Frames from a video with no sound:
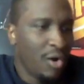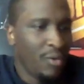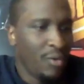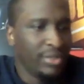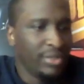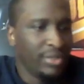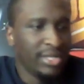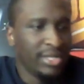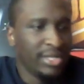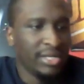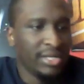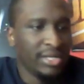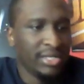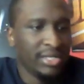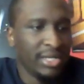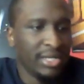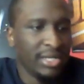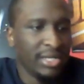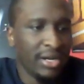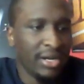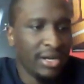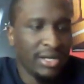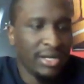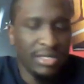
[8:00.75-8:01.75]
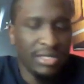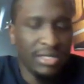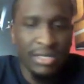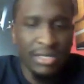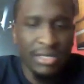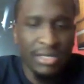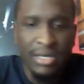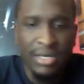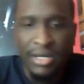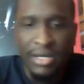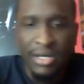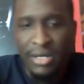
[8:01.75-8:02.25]
with this in this series.
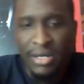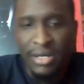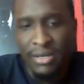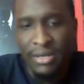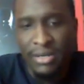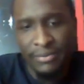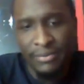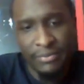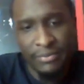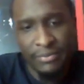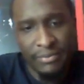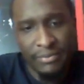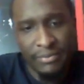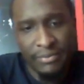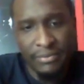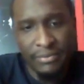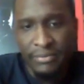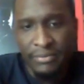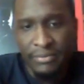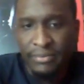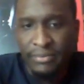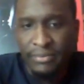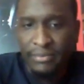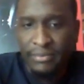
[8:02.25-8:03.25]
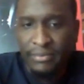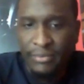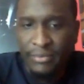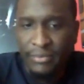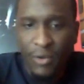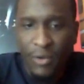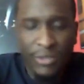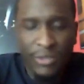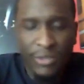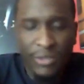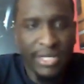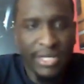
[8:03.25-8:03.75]
I'm
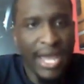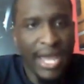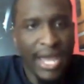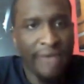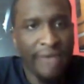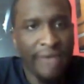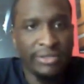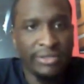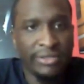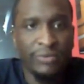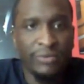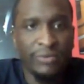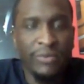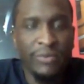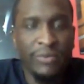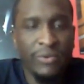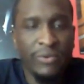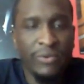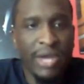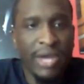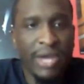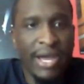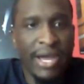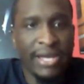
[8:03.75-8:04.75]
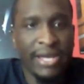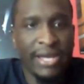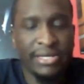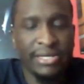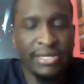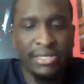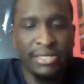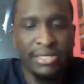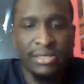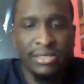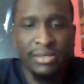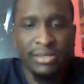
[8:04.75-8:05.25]
going with the Cavs to sweep you
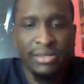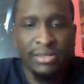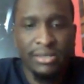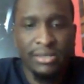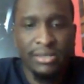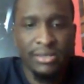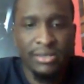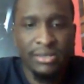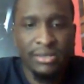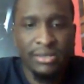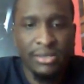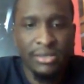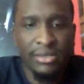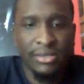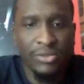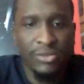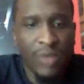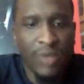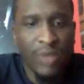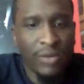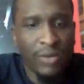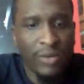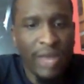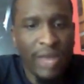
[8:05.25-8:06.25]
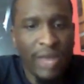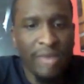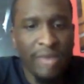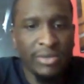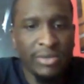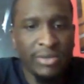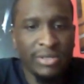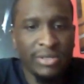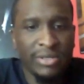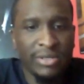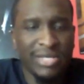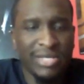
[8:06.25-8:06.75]
guys. The Toronto
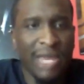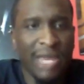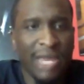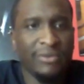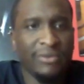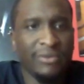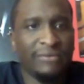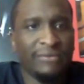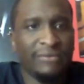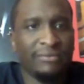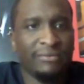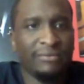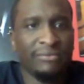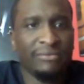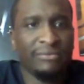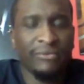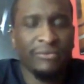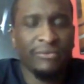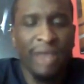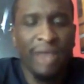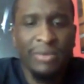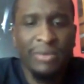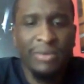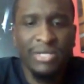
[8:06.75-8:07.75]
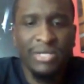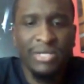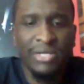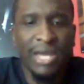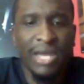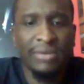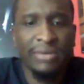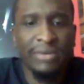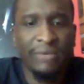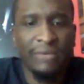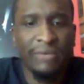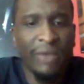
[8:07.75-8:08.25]
Raptors, the
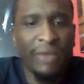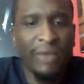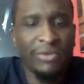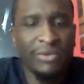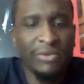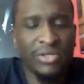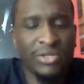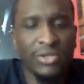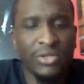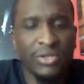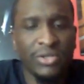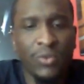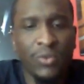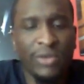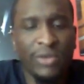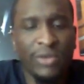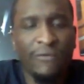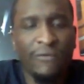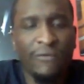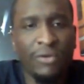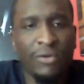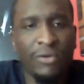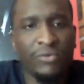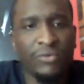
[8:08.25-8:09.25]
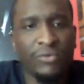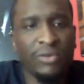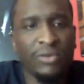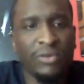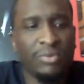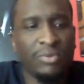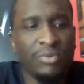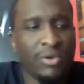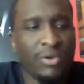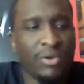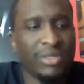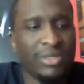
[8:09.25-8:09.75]
Raptors took 24
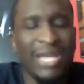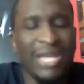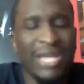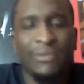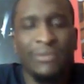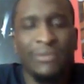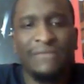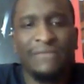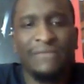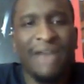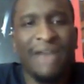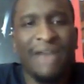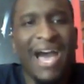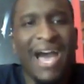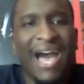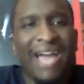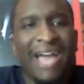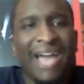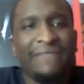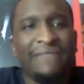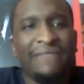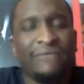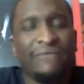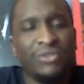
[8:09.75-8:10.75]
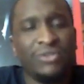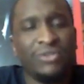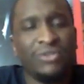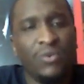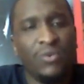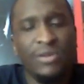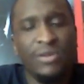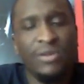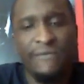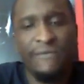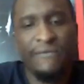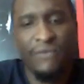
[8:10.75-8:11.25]
3-pointers. They was 5 for
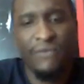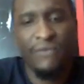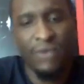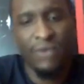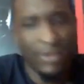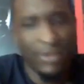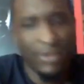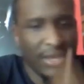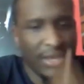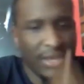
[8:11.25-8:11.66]
24.